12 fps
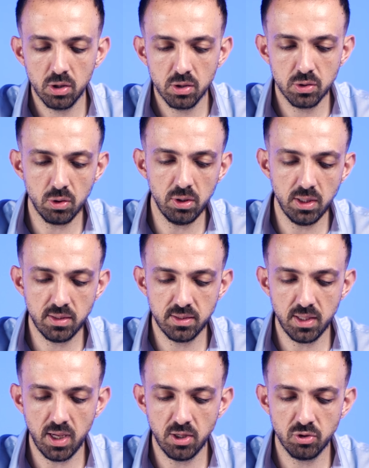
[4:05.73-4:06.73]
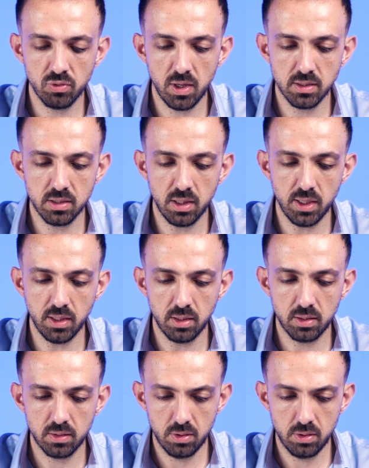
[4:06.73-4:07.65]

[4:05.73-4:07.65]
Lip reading: So let's say translate.